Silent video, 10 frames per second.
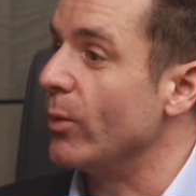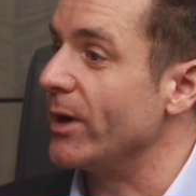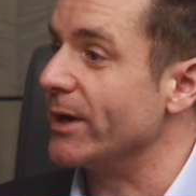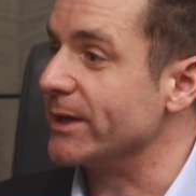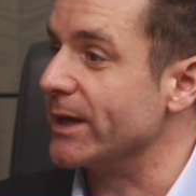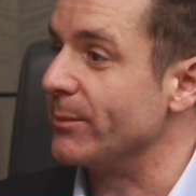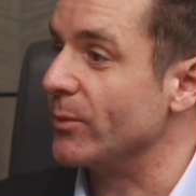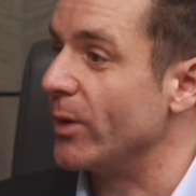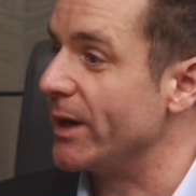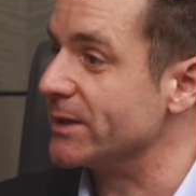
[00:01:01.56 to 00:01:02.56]
what
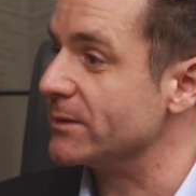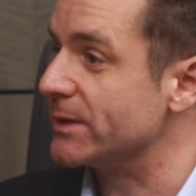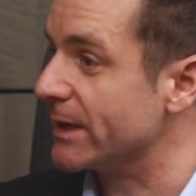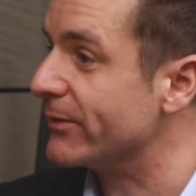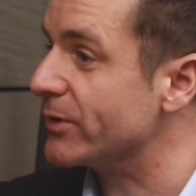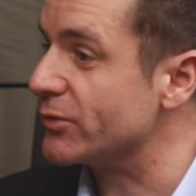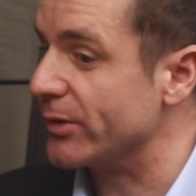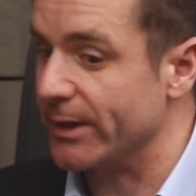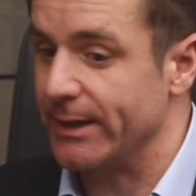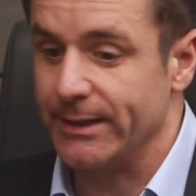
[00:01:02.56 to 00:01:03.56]
I delivered
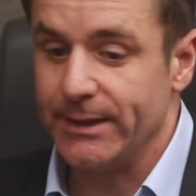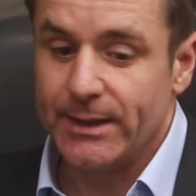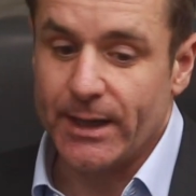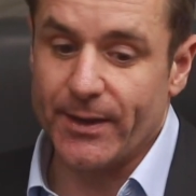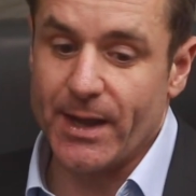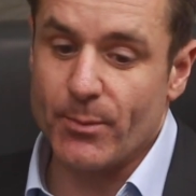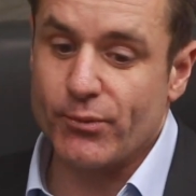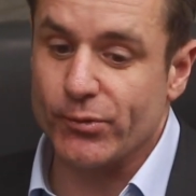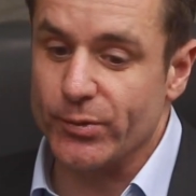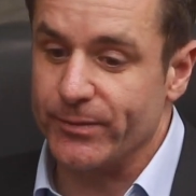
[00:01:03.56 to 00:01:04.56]
really, and that
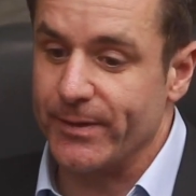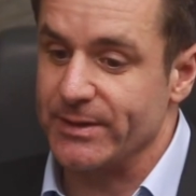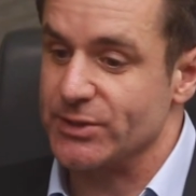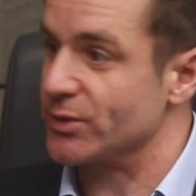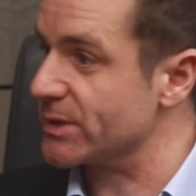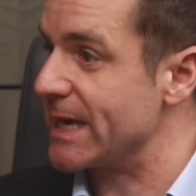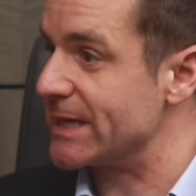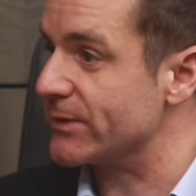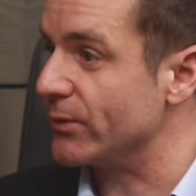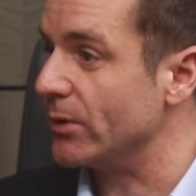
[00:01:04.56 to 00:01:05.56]
proved very
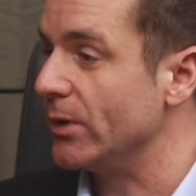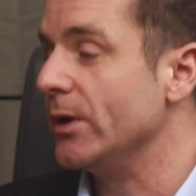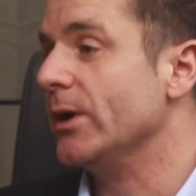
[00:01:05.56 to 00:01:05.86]
successful.